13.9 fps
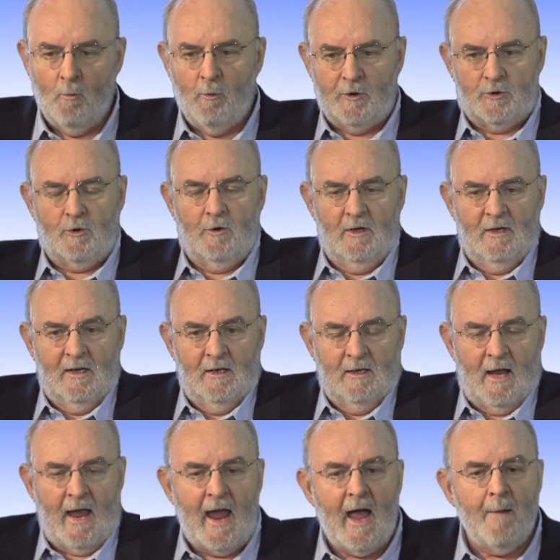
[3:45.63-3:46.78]
What's going to need
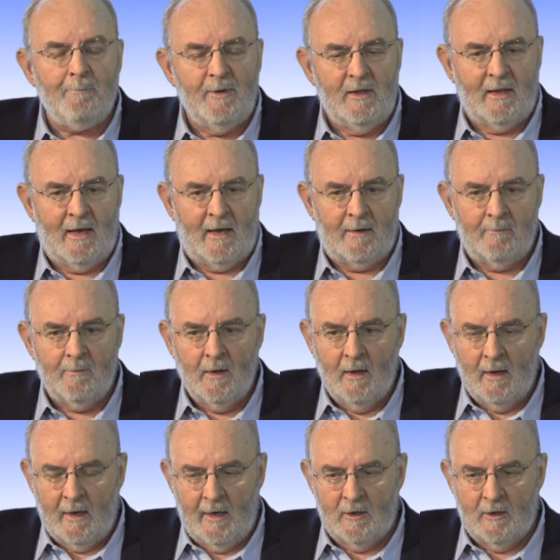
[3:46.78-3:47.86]
to happen then